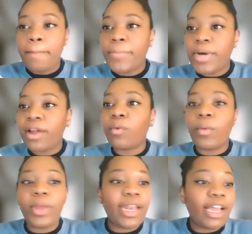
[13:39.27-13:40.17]
but what
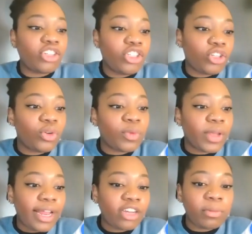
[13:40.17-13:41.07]
we can actually do is we
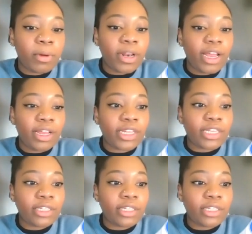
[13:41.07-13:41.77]
can actually put a